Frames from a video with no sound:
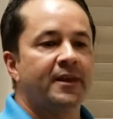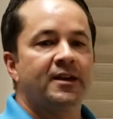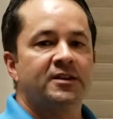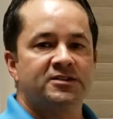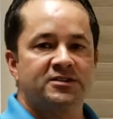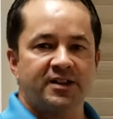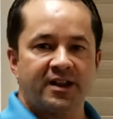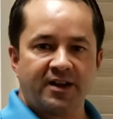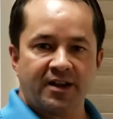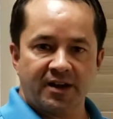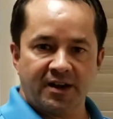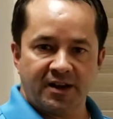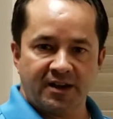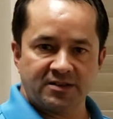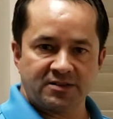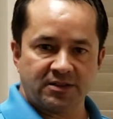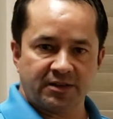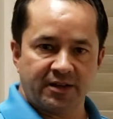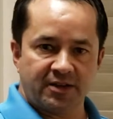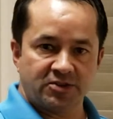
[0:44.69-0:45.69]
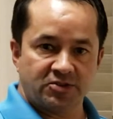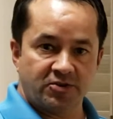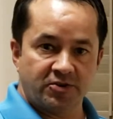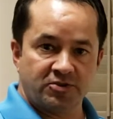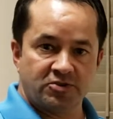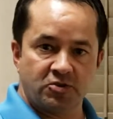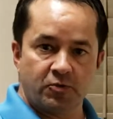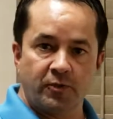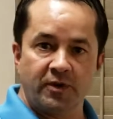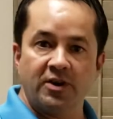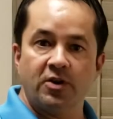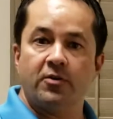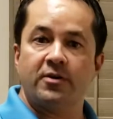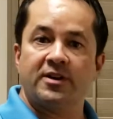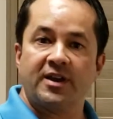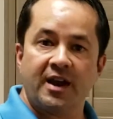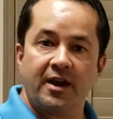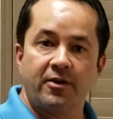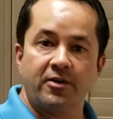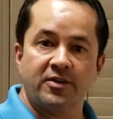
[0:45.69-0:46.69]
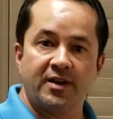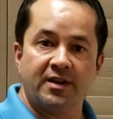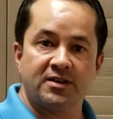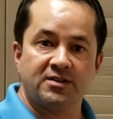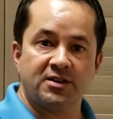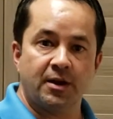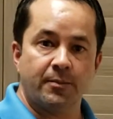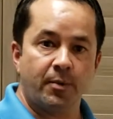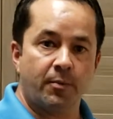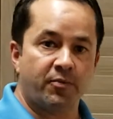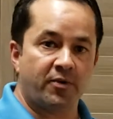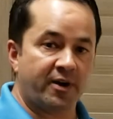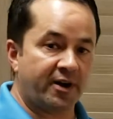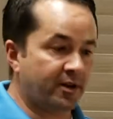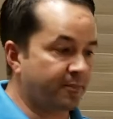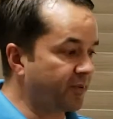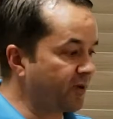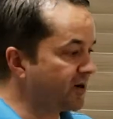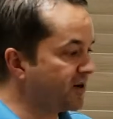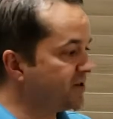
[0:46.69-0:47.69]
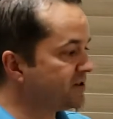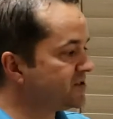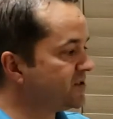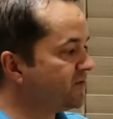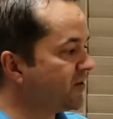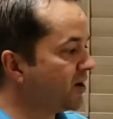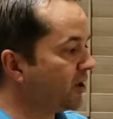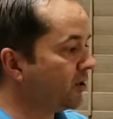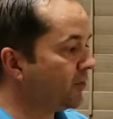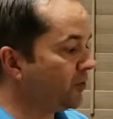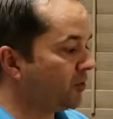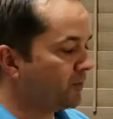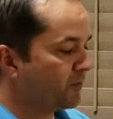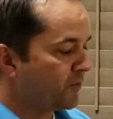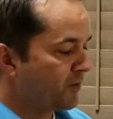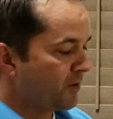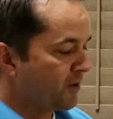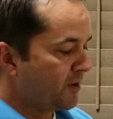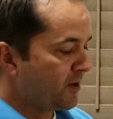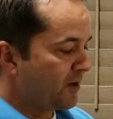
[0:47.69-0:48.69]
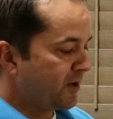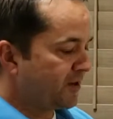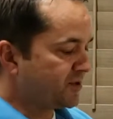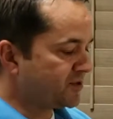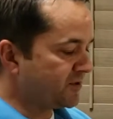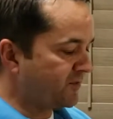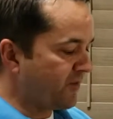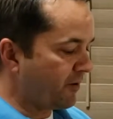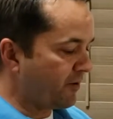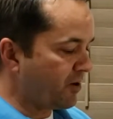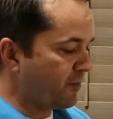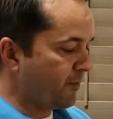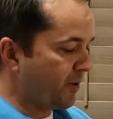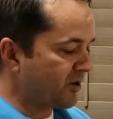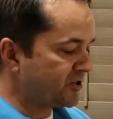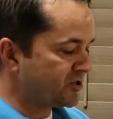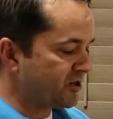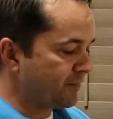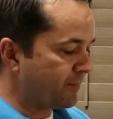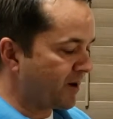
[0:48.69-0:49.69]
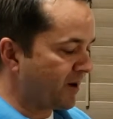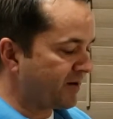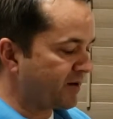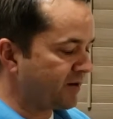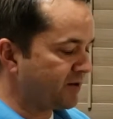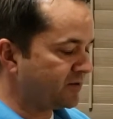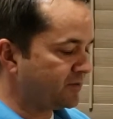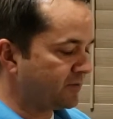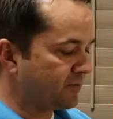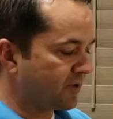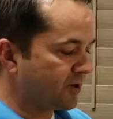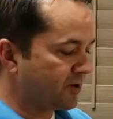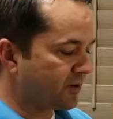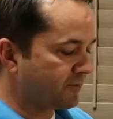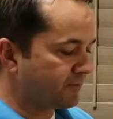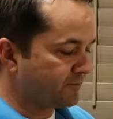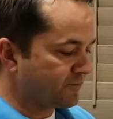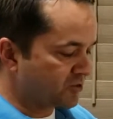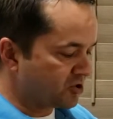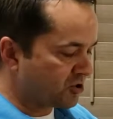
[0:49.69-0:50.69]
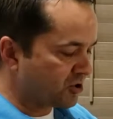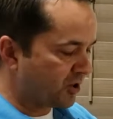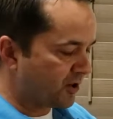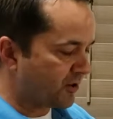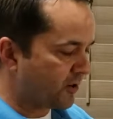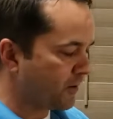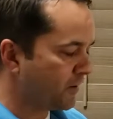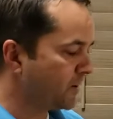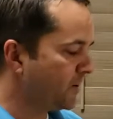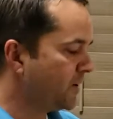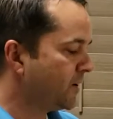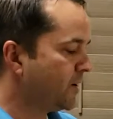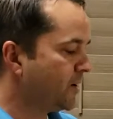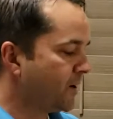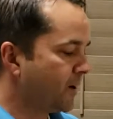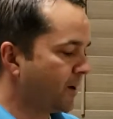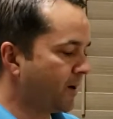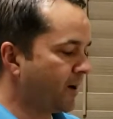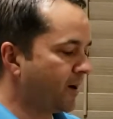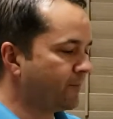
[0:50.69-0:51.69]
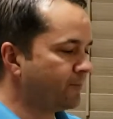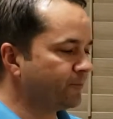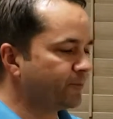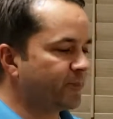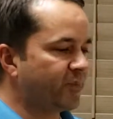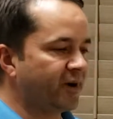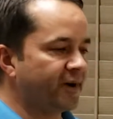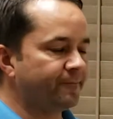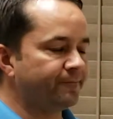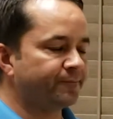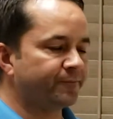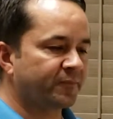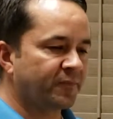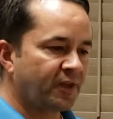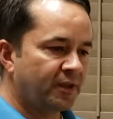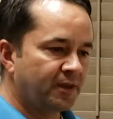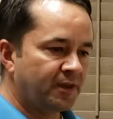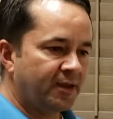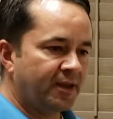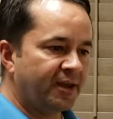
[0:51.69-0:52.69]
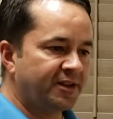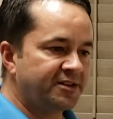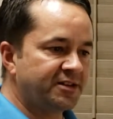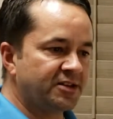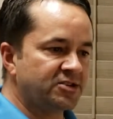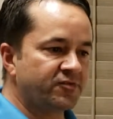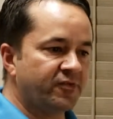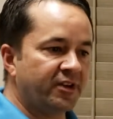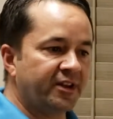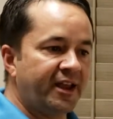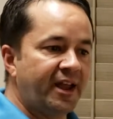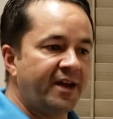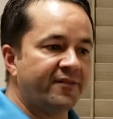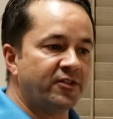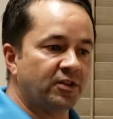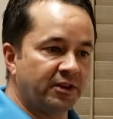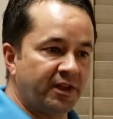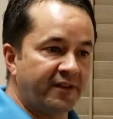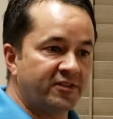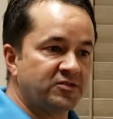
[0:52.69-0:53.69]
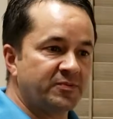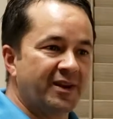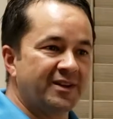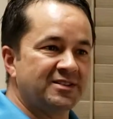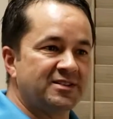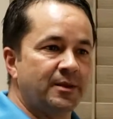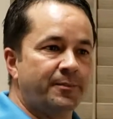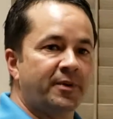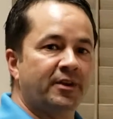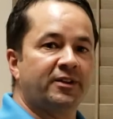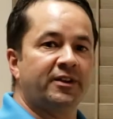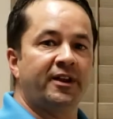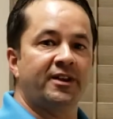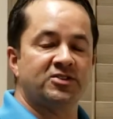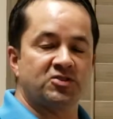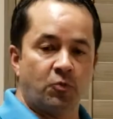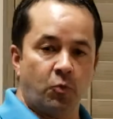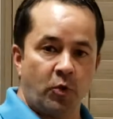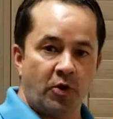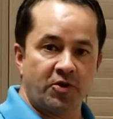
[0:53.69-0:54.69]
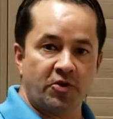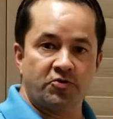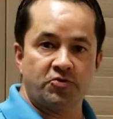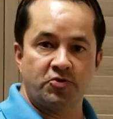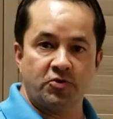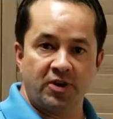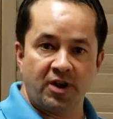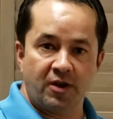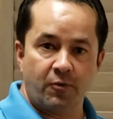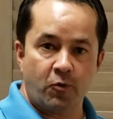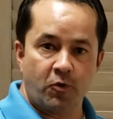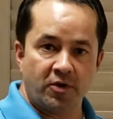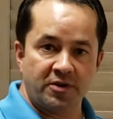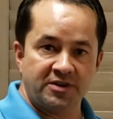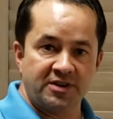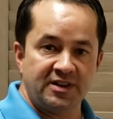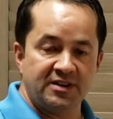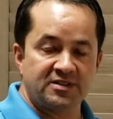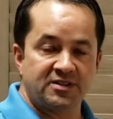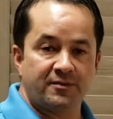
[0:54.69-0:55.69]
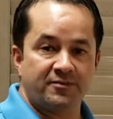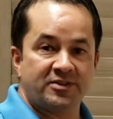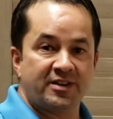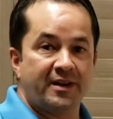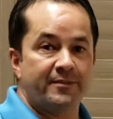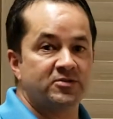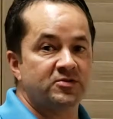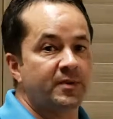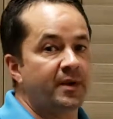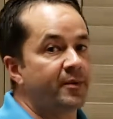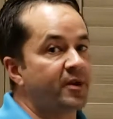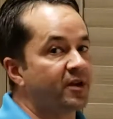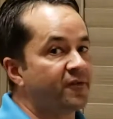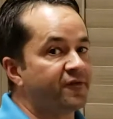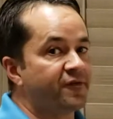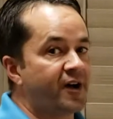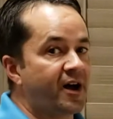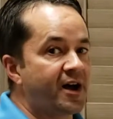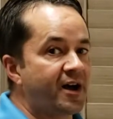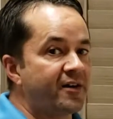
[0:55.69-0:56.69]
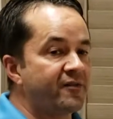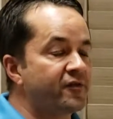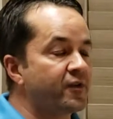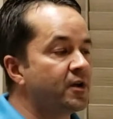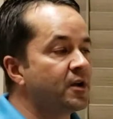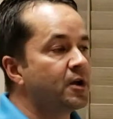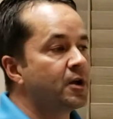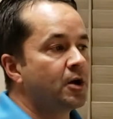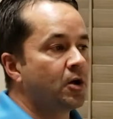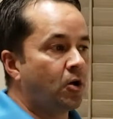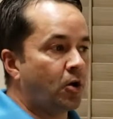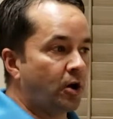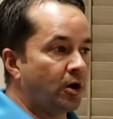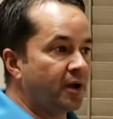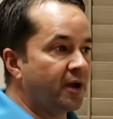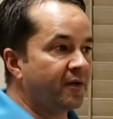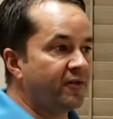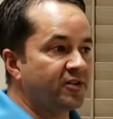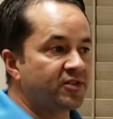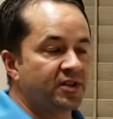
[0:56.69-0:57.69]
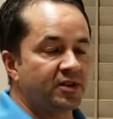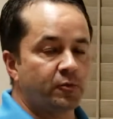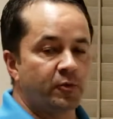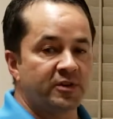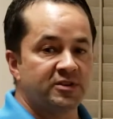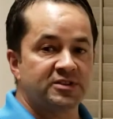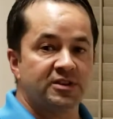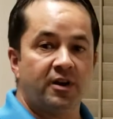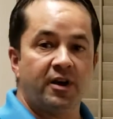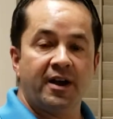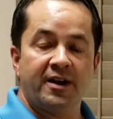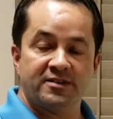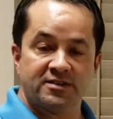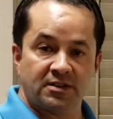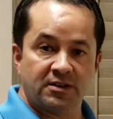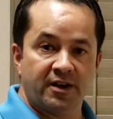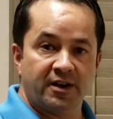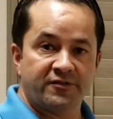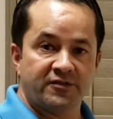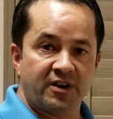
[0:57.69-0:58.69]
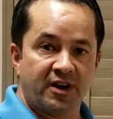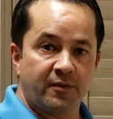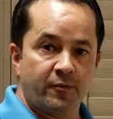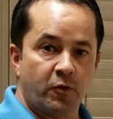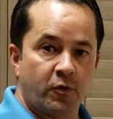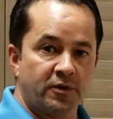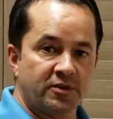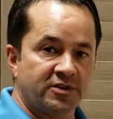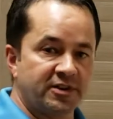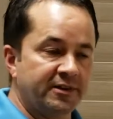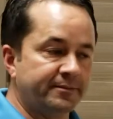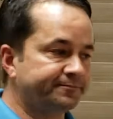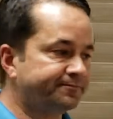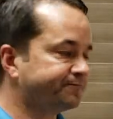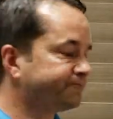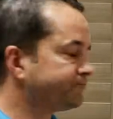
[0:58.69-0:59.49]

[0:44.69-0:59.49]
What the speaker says: It's not going to insulate as good. So we don't carry that type of product, but it is available. It's a very budget-minded shutter, but it doesn't really have the lifespan. Typically, it's a 1 or 2 year warranty, sometimes maybe a 5. Everything we sell has a lifetime warranty.